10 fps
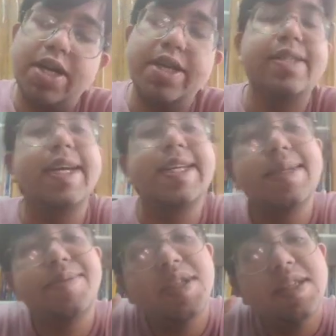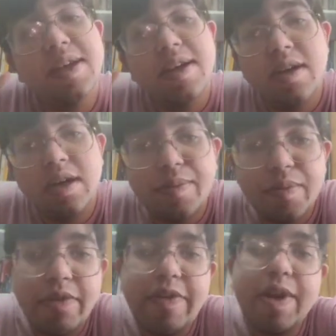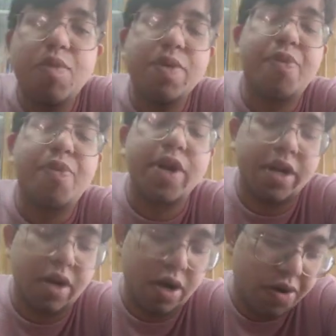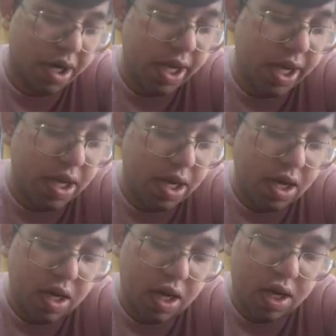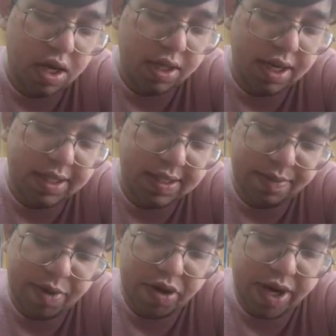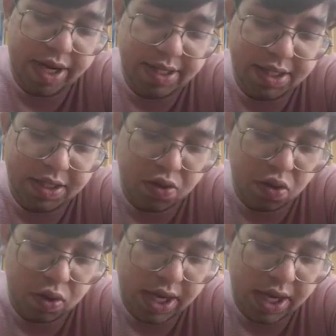Its exceptions are even more important. Okay, that's about Nystag's rule.